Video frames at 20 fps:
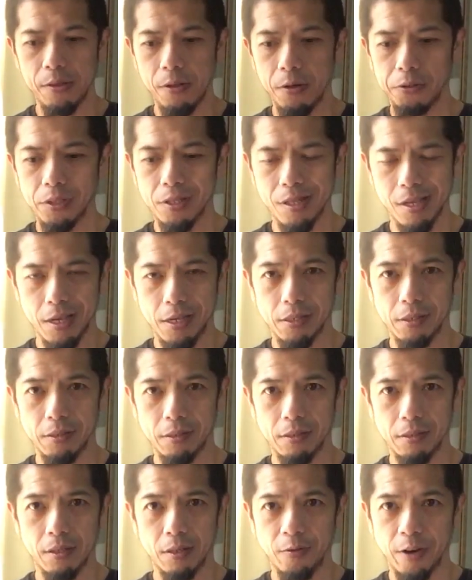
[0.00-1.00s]
those
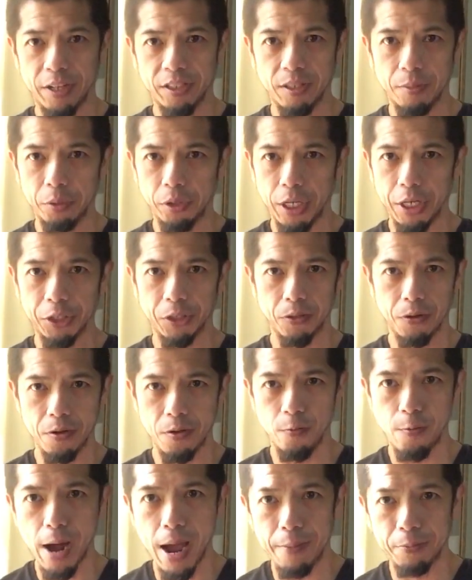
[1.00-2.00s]
things, the Great Tribulation or
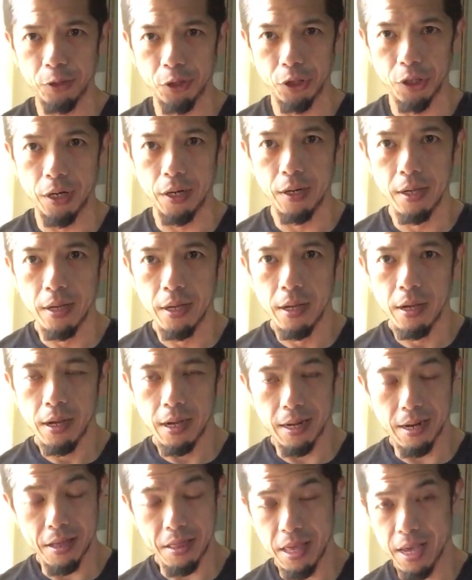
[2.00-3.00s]
the Rapture,
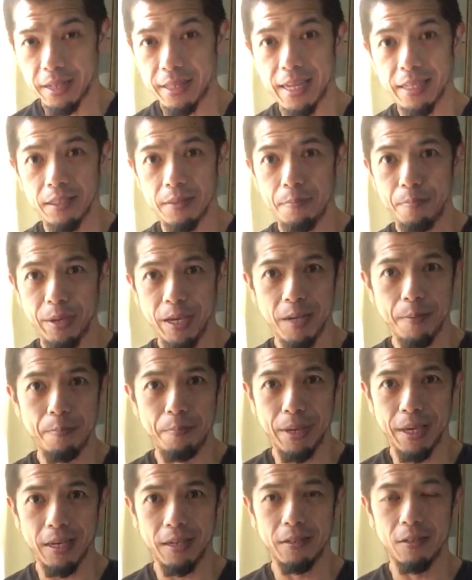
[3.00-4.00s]
and I think that's a big,
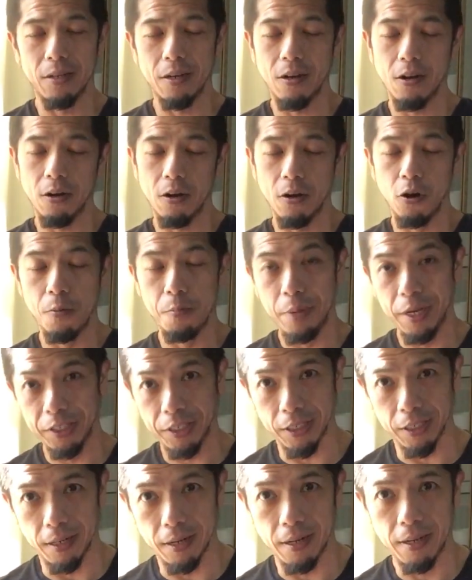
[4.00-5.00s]
big
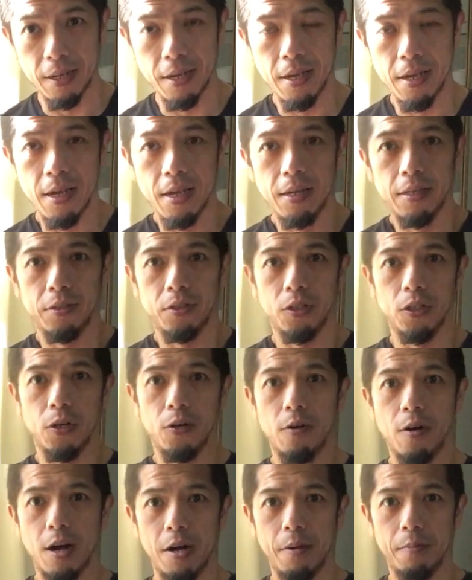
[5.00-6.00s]
omission.
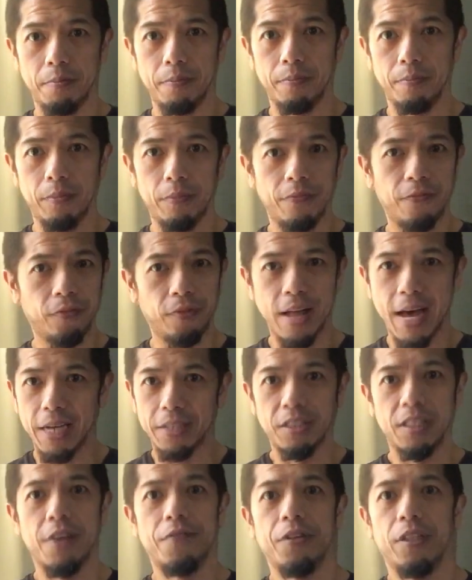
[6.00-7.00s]
So um,
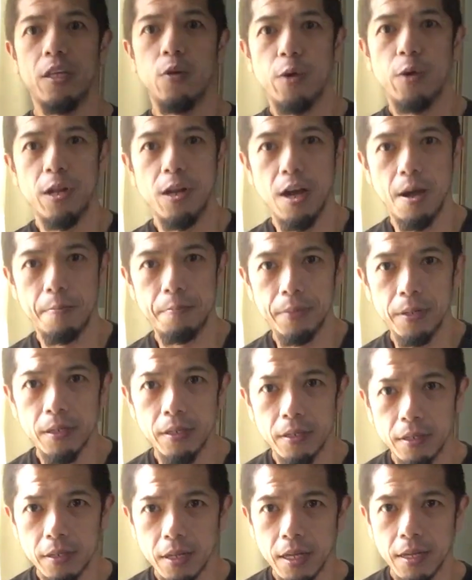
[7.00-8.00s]
flags definitely went up
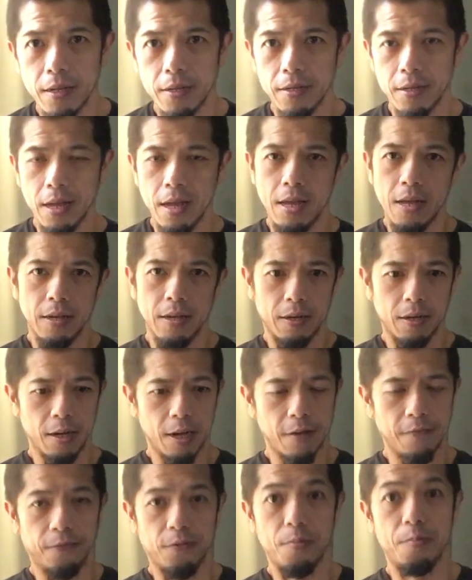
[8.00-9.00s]

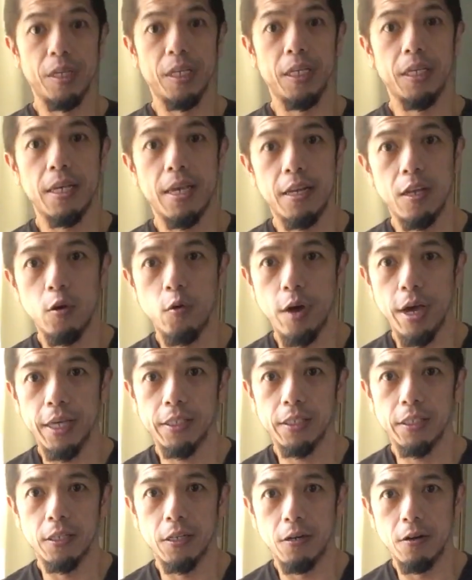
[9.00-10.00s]
um, for me anyway.
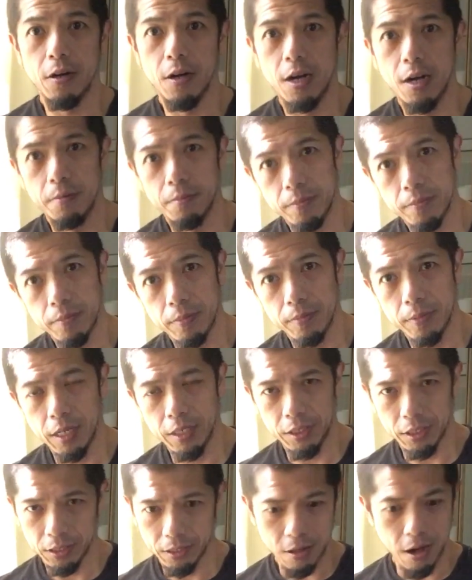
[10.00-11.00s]
So um, I
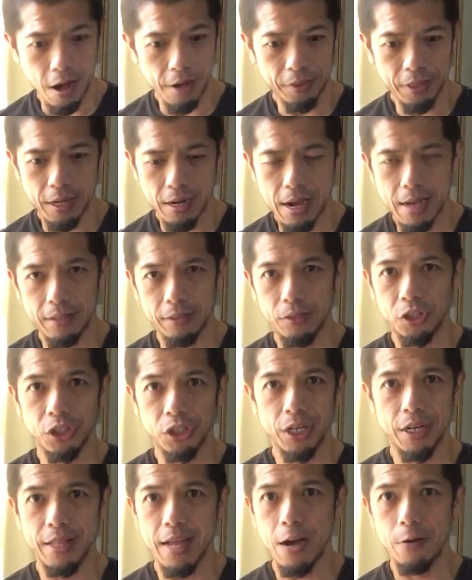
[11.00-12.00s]
just thought that I'd
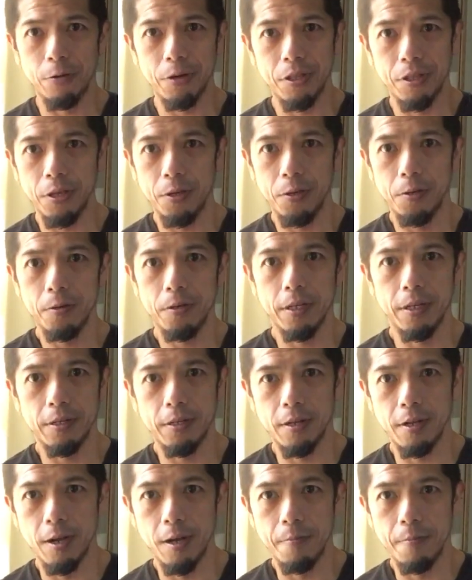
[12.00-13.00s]
share that with you,
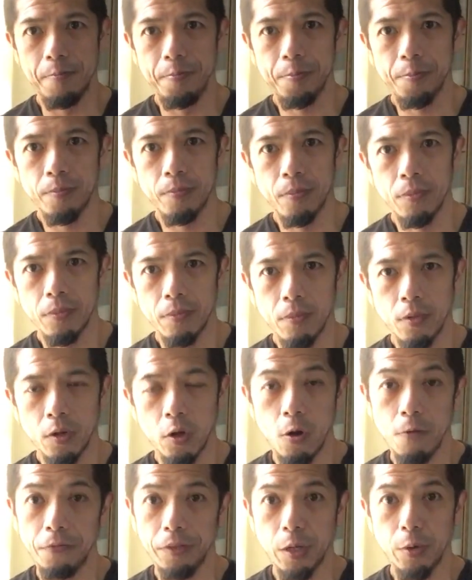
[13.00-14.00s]
and um,
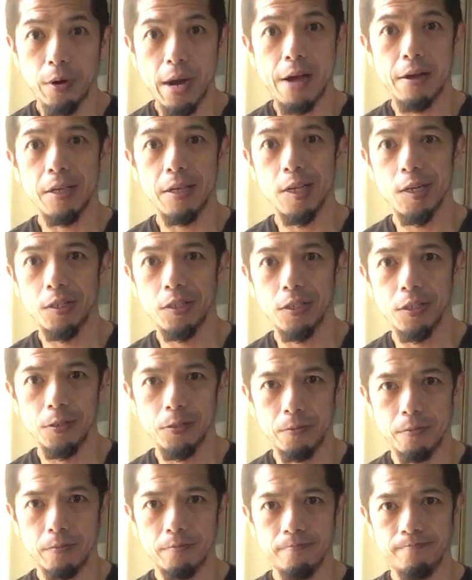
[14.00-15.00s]
hopefully we're out of here soon.